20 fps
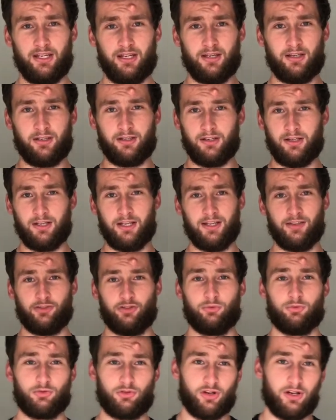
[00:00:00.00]
hit the
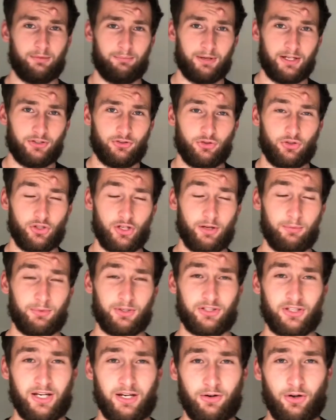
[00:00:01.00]
subscribe button so you don't
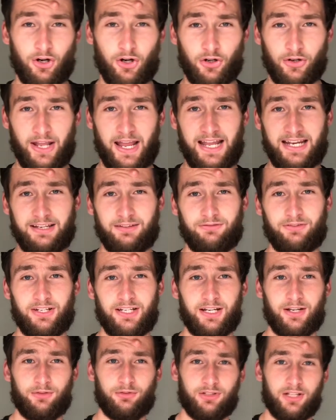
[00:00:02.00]
miss out on any
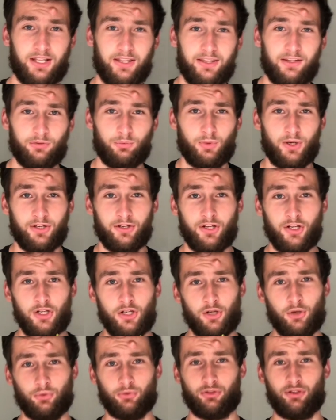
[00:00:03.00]
videos like this one,
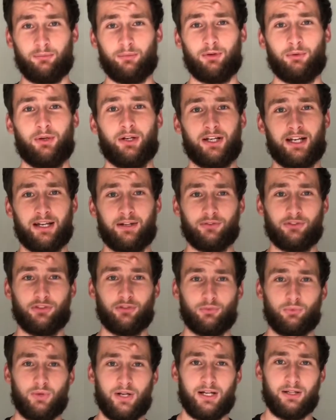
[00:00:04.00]
also my workouts
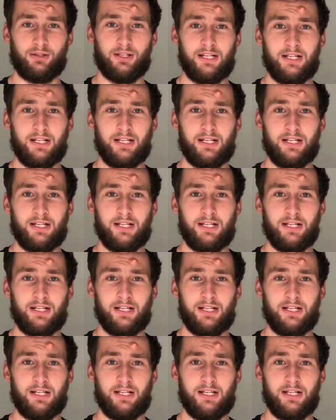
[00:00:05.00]
as well.